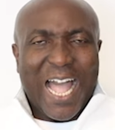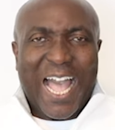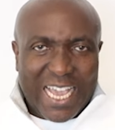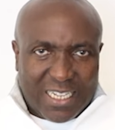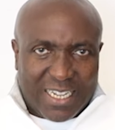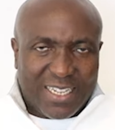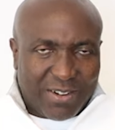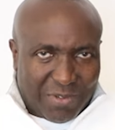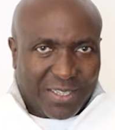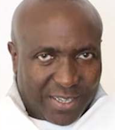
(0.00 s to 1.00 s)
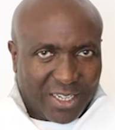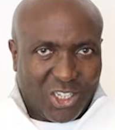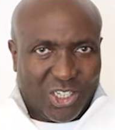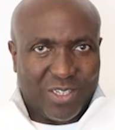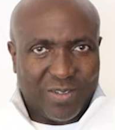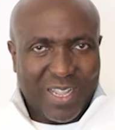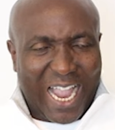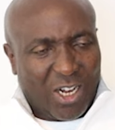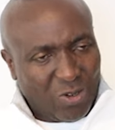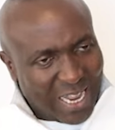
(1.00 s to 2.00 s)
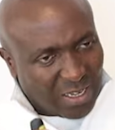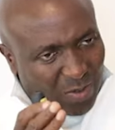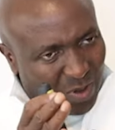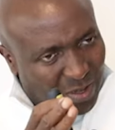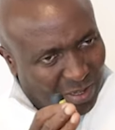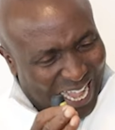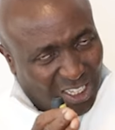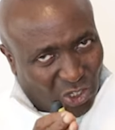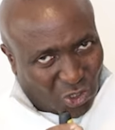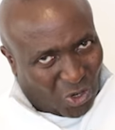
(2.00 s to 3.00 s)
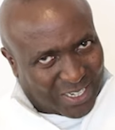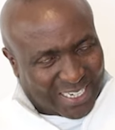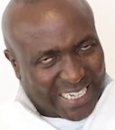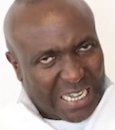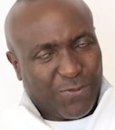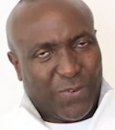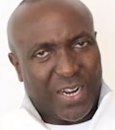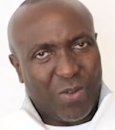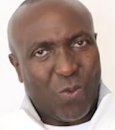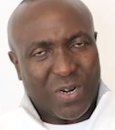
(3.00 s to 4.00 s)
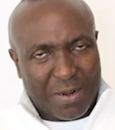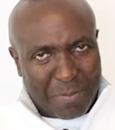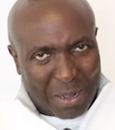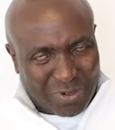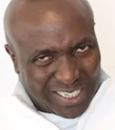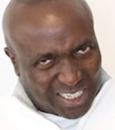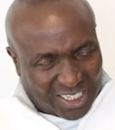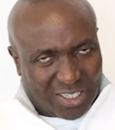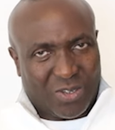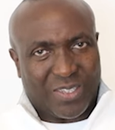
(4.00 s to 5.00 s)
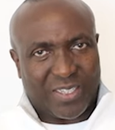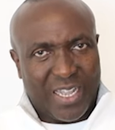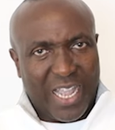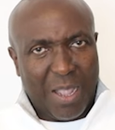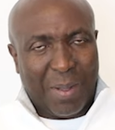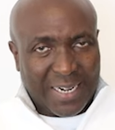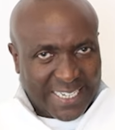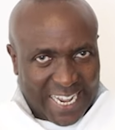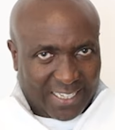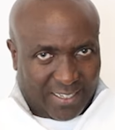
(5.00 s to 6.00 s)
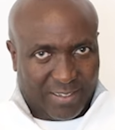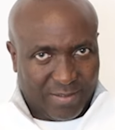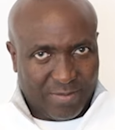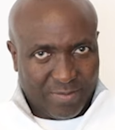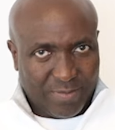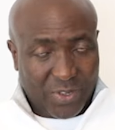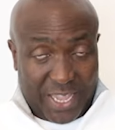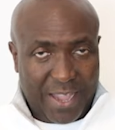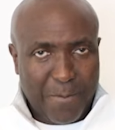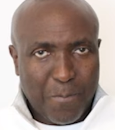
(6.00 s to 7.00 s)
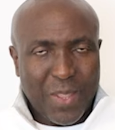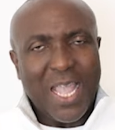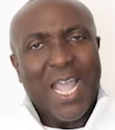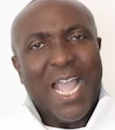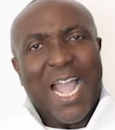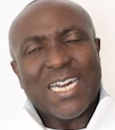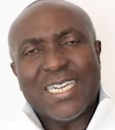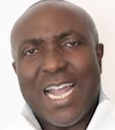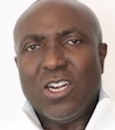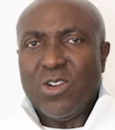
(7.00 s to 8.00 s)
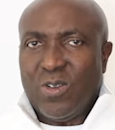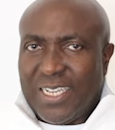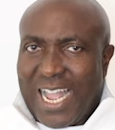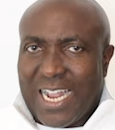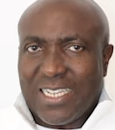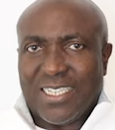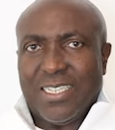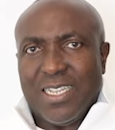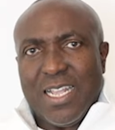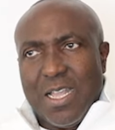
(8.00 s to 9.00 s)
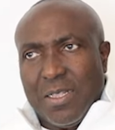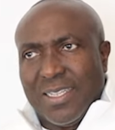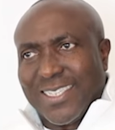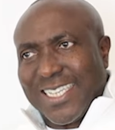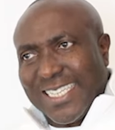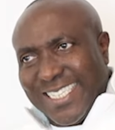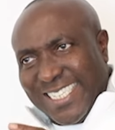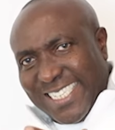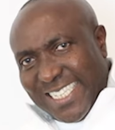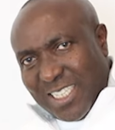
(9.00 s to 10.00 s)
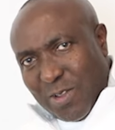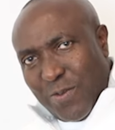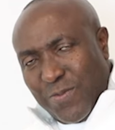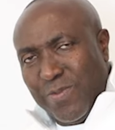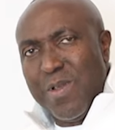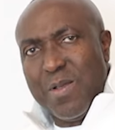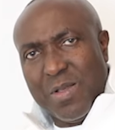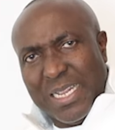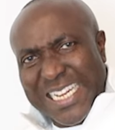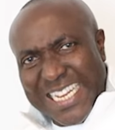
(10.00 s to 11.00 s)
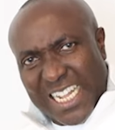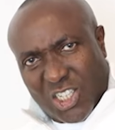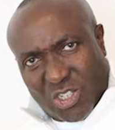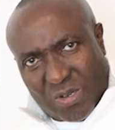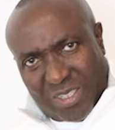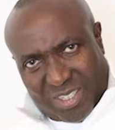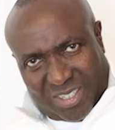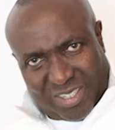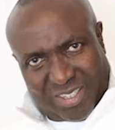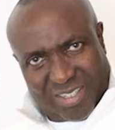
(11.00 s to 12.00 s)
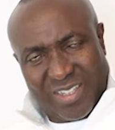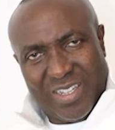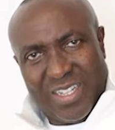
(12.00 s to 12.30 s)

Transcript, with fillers: I did a research I looked at, I studied carefully what the Bible teaches us about death. Okay? And then I looked at the statistics of nations.